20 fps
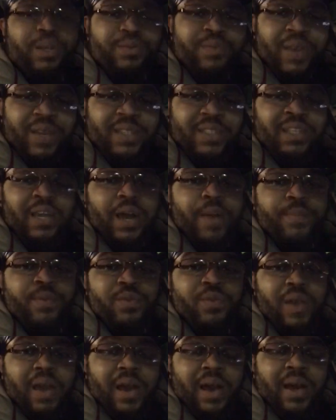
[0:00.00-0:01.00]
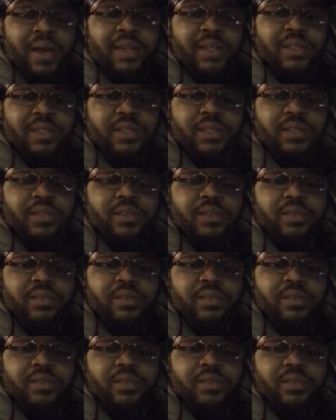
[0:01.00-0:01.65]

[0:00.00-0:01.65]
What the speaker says: next time, you guys,